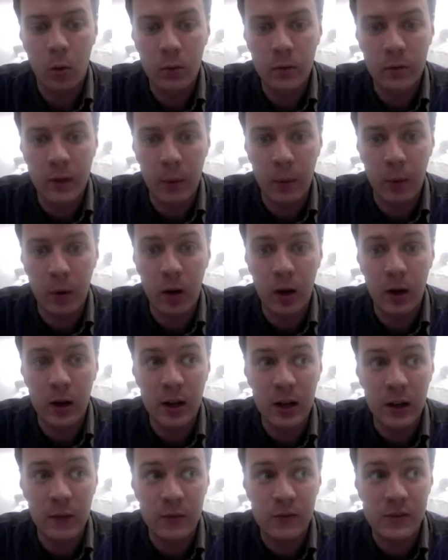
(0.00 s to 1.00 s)
There were
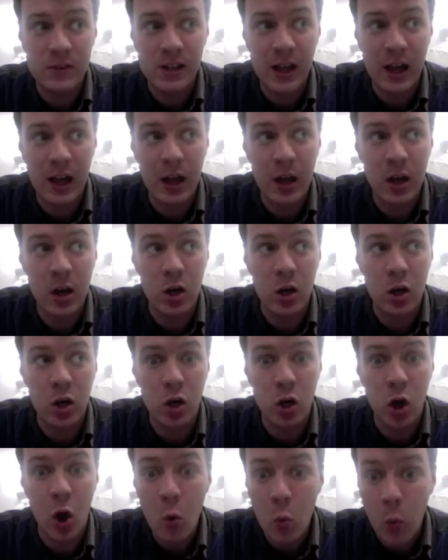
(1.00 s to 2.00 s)
lifts
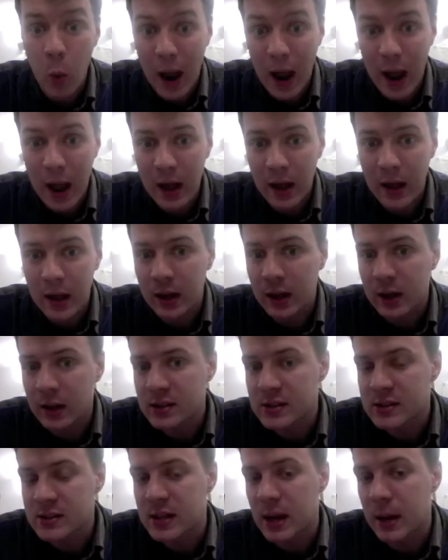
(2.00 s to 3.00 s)
nowhere
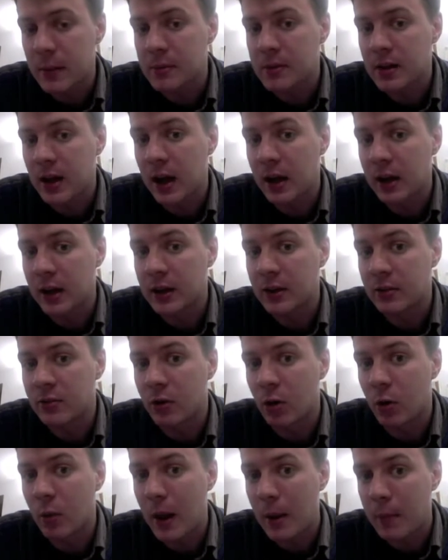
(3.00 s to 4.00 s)
except at
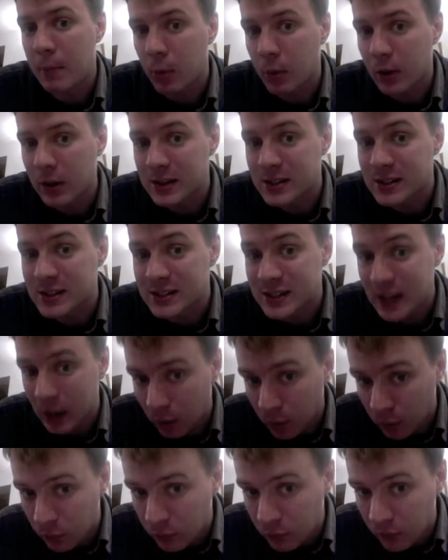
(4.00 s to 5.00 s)
Heathrow Airport
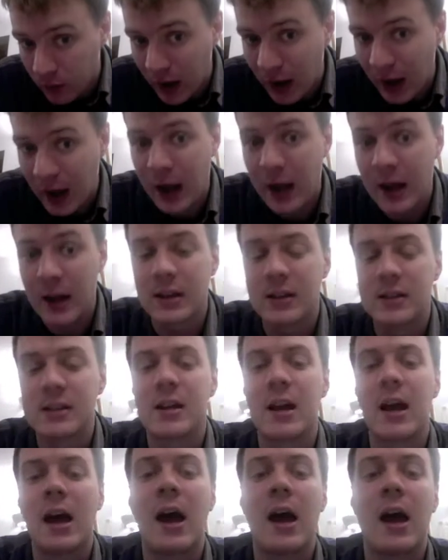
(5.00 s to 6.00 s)
itself
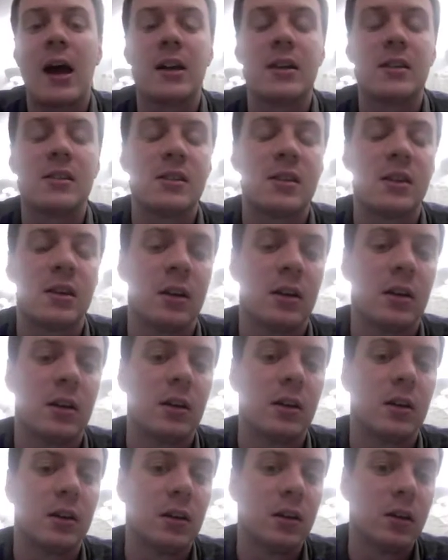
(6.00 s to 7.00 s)
and at
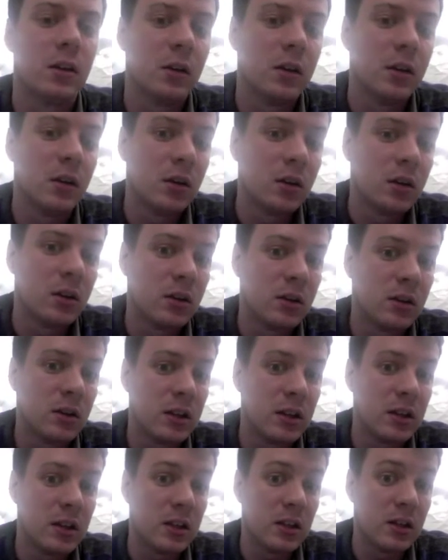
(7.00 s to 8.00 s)
the
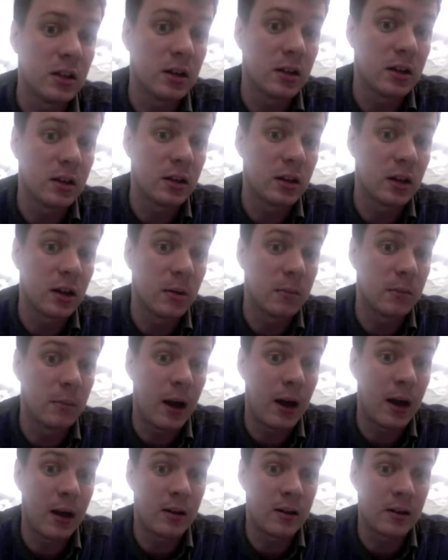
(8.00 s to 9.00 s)

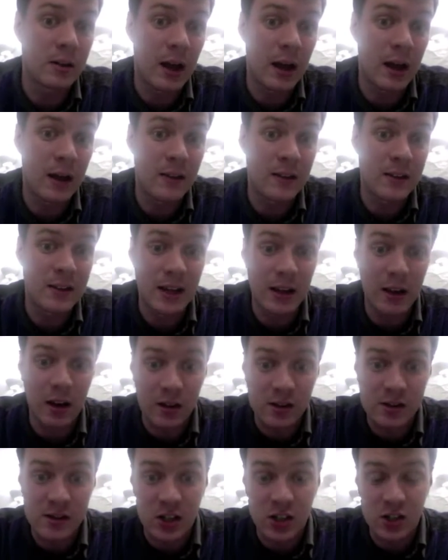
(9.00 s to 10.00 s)

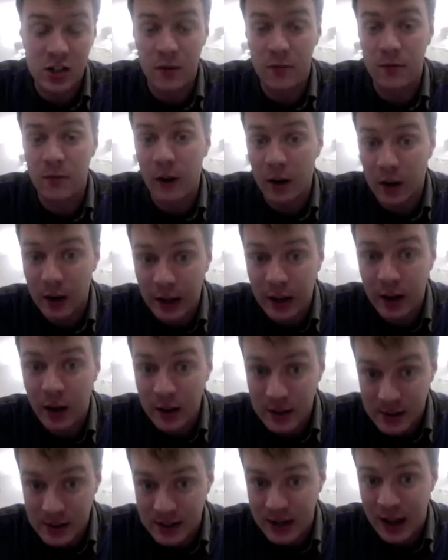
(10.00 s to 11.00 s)
DLR station I finally
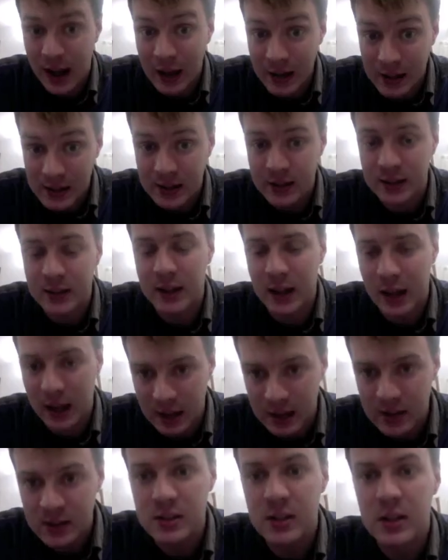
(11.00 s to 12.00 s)
alighted at the
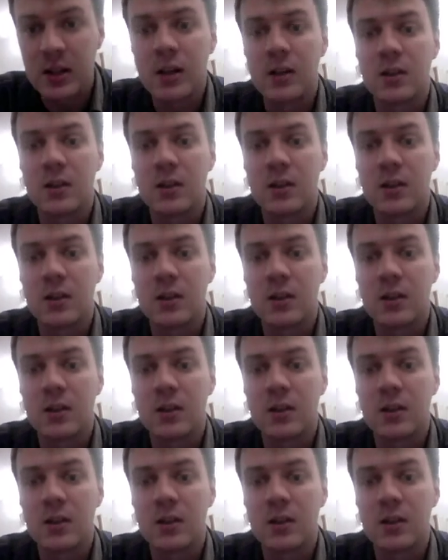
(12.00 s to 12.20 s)
end.